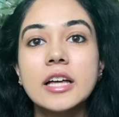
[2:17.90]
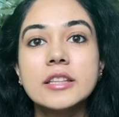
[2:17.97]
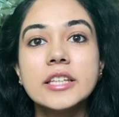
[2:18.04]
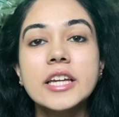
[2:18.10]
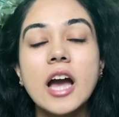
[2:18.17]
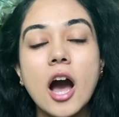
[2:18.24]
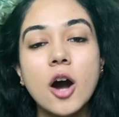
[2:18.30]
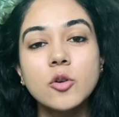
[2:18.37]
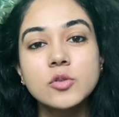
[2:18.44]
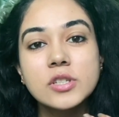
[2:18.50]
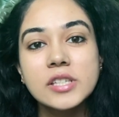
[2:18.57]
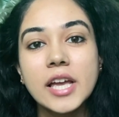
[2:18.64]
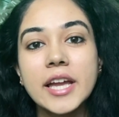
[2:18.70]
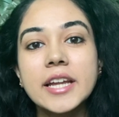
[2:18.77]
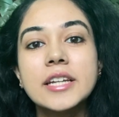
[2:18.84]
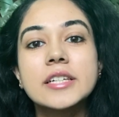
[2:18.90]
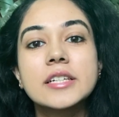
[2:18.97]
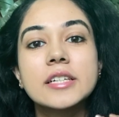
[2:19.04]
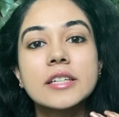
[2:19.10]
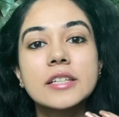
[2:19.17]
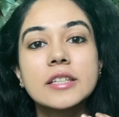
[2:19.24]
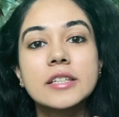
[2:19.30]
The outside
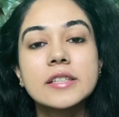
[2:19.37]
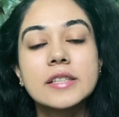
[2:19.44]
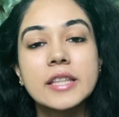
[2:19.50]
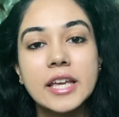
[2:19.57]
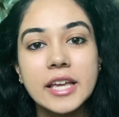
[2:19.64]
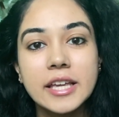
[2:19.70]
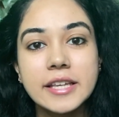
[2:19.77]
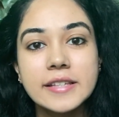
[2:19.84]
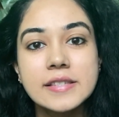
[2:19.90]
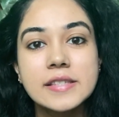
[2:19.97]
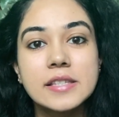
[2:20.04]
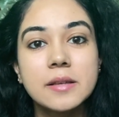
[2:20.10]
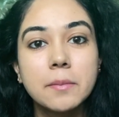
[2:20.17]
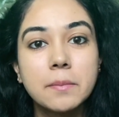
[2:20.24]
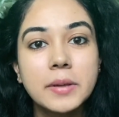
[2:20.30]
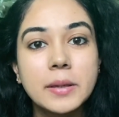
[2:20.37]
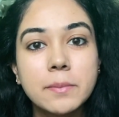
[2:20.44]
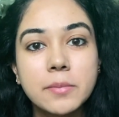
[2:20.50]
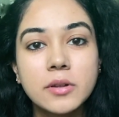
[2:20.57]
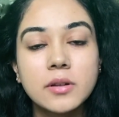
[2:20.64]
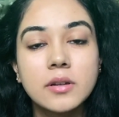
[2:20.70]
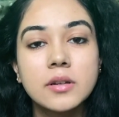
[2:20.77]
things,
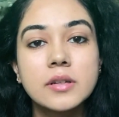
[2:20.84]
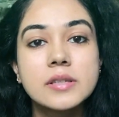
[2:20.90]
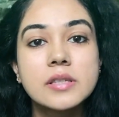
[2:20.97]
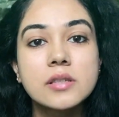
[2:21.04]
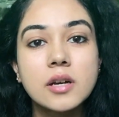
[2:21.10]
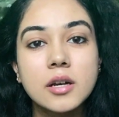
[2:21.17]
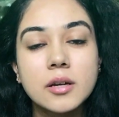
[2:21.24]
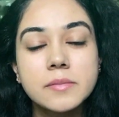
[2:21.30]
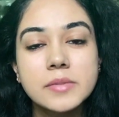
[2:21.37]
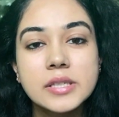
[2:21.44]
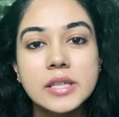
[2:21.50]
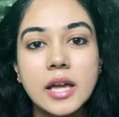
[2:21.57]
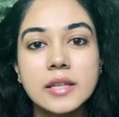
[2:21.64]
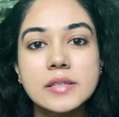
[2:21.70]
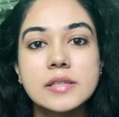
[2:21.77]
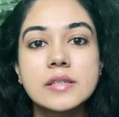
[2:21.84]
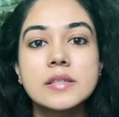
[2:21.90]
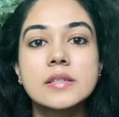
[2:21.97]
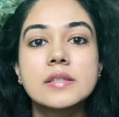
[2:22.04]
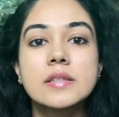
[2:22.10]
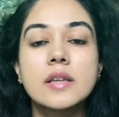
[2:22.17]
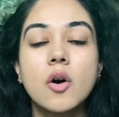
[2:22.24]
people,
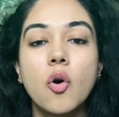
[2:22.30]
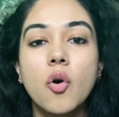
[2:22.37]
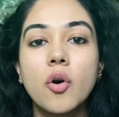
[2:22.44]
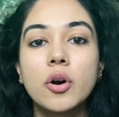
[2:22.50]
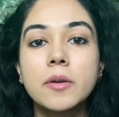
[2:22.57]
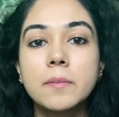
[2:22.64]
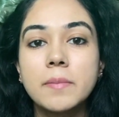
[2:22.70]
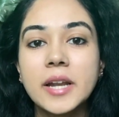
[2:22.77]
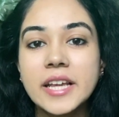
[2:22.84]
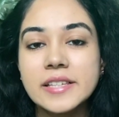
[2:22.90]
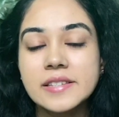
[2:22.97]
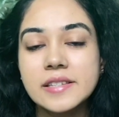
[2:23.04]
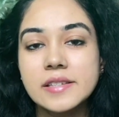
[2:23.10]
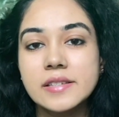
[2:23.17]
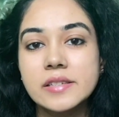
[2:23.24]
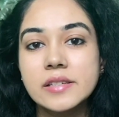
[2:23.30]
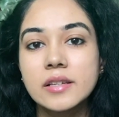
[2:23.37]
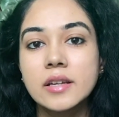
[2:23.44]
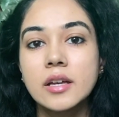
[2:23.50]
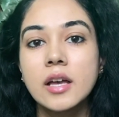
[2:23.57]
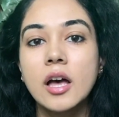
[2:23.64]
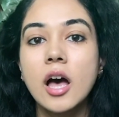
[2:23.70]
circumstances, or places
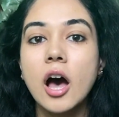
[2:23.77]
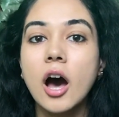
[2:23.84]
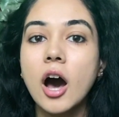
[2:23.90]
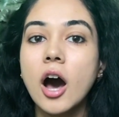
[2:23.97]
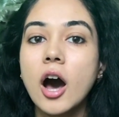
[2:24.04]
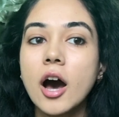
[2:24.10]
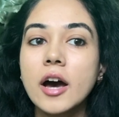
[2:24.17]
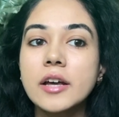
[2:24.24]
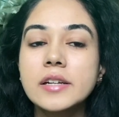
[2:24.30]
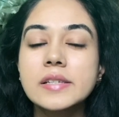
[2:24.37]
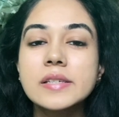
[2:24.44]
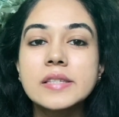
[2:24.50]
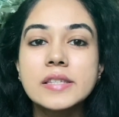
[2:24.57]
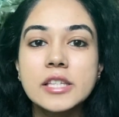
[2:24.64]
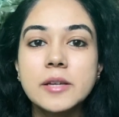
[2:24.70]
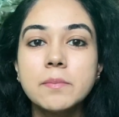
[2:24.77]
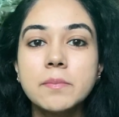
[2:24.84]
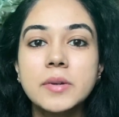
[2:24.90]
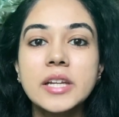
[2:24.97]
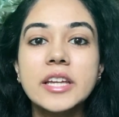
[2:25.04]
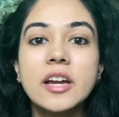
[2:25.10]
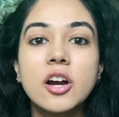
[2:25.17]
are
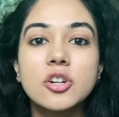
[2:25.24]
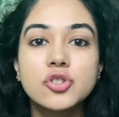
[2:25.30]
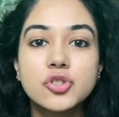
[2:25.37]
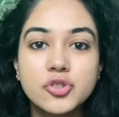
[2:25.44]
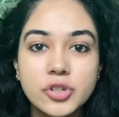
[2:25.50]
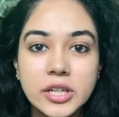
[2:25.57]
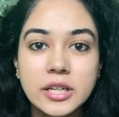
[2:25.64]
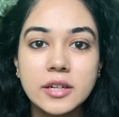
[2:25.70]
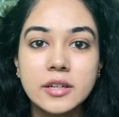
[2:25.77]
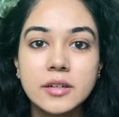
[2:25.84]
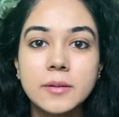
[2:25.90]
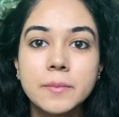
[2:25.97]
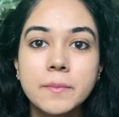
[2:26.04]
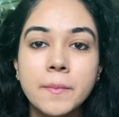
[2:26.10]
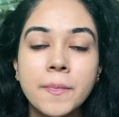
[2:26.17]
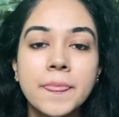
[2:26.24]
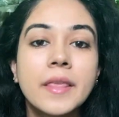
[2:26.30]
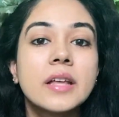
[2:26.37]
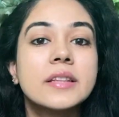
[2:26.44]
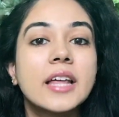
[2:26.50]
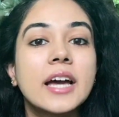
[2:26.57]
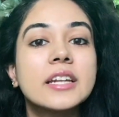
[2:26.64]
simply a trigger
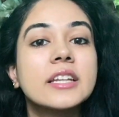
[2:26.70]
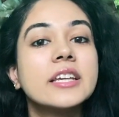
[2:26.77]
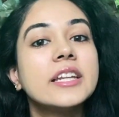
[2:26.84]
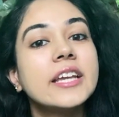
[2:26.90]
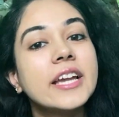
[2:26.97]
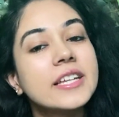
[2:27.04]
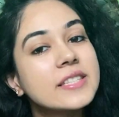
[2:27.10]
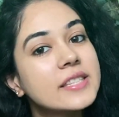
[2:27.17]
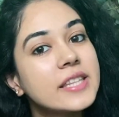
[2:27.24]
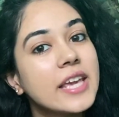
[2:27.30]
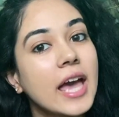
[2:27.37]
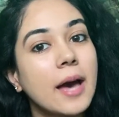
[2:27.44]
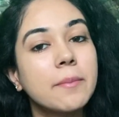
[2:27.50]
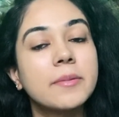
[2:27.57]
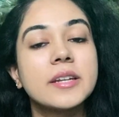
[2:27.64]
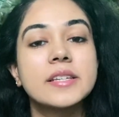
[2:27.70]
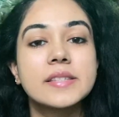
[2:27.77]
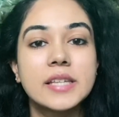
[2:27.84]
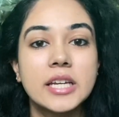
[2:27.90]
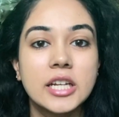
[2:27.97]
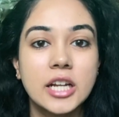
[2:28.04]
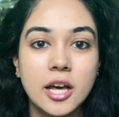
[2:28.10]
that creates the happiness
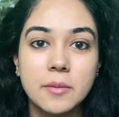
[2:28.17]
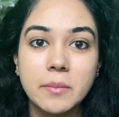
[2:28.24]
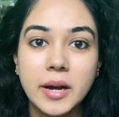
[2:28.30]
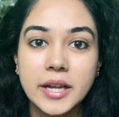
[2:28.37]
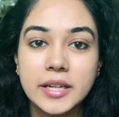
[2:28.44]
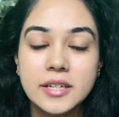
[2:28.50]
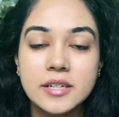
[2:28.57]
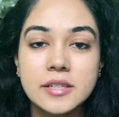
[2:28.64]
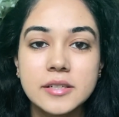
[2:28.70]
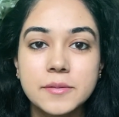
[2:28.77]
in our mind.